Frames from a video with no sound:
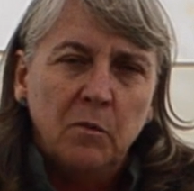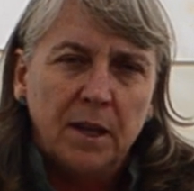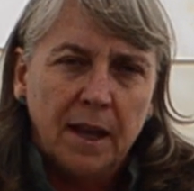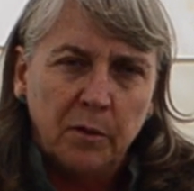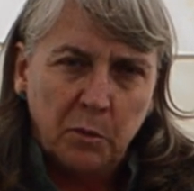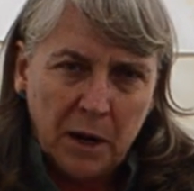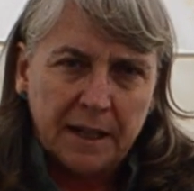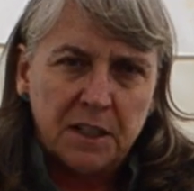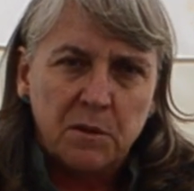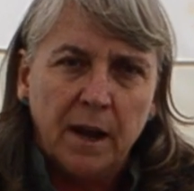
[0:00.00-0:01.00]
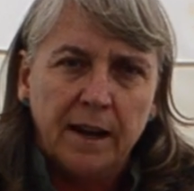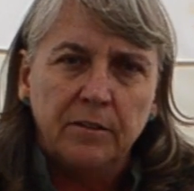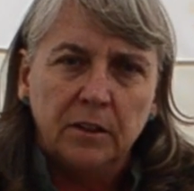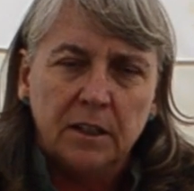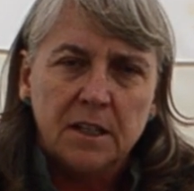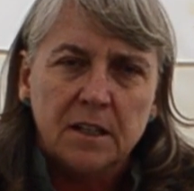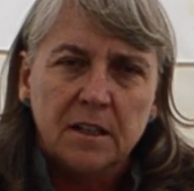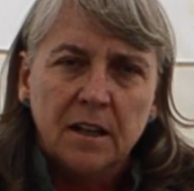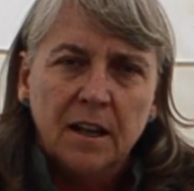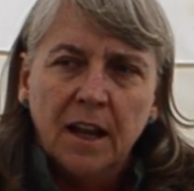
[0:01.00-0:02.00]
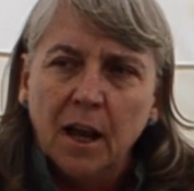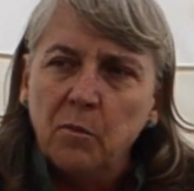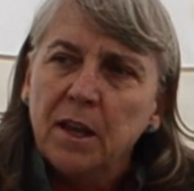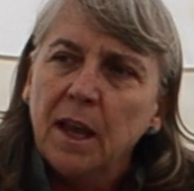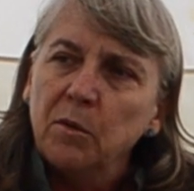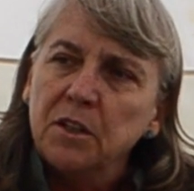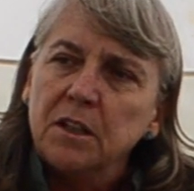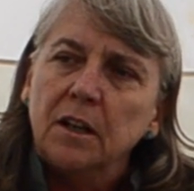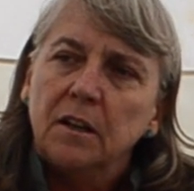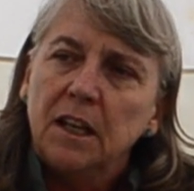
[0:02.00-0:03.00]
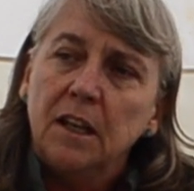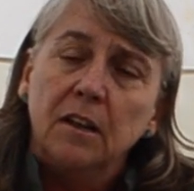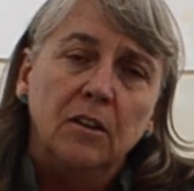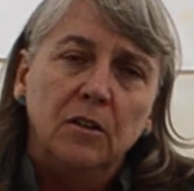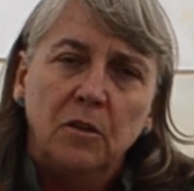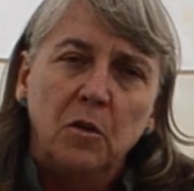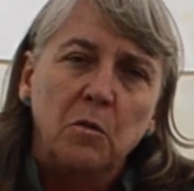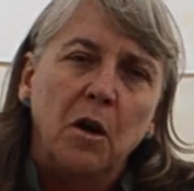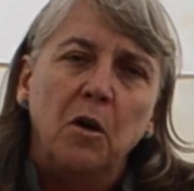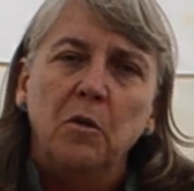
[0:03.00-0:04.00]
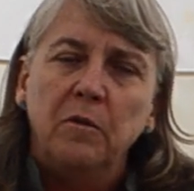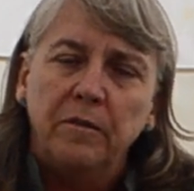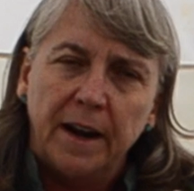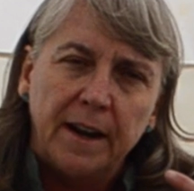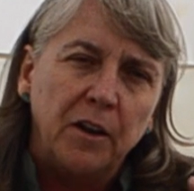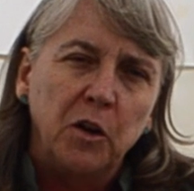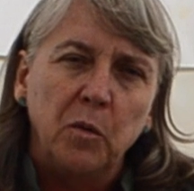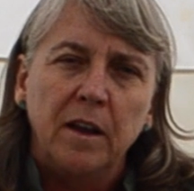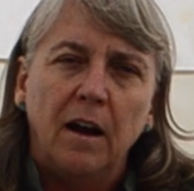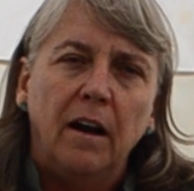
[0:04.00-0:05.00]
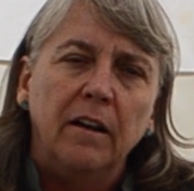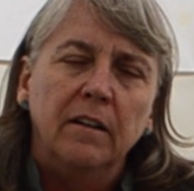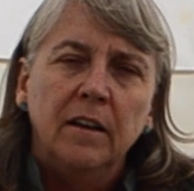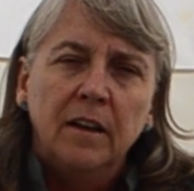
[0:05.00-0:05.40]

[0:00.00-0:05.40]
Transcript: Being able to practice mindfulness and being able to heal, grow, find out who we are,